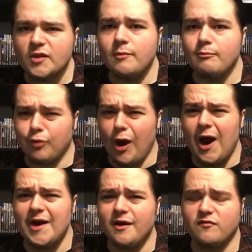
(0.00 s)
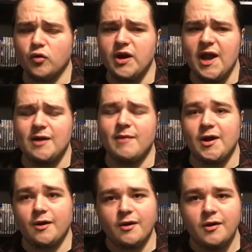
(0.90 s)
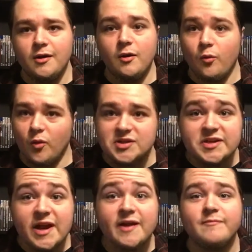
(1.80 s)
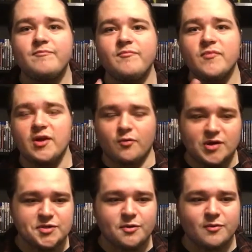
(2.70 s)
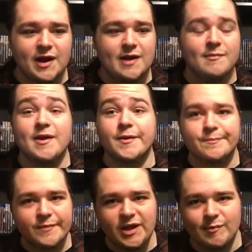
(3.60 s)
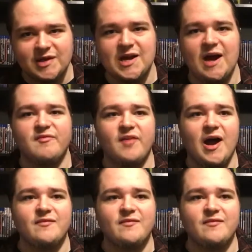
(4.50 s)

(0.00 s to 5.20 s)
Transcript: Bride of Reanimator. Once again, the original Reanimator in my top 5.